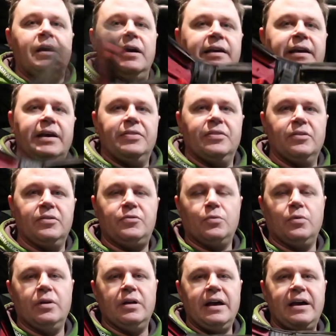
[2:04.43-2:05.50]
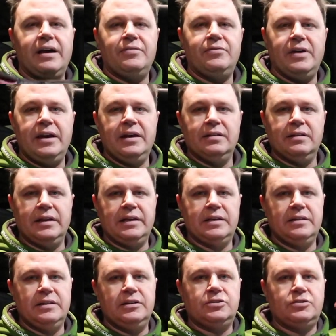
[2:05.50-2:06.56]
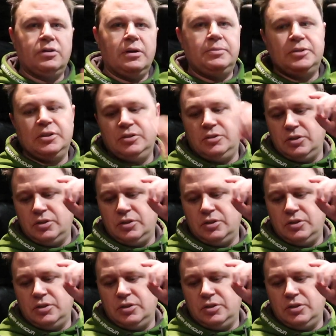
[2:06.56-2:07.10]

Again, this will have a link in the description,